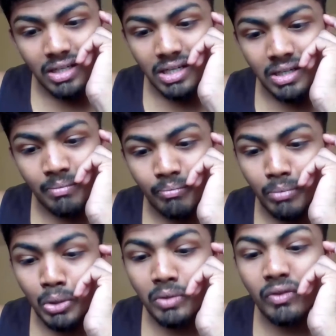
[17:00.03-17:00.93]

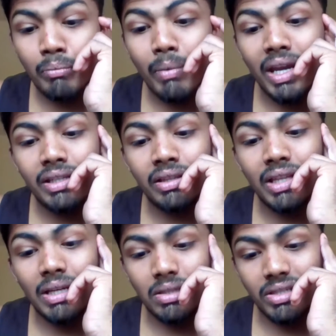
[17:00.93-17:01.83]
Beautiful maiden
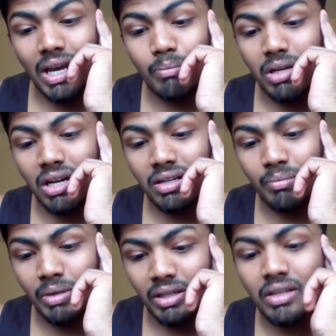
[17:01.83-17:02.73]
that stabbed 100
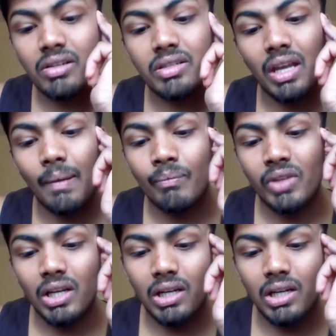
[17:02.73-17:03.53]
men. Interesting. A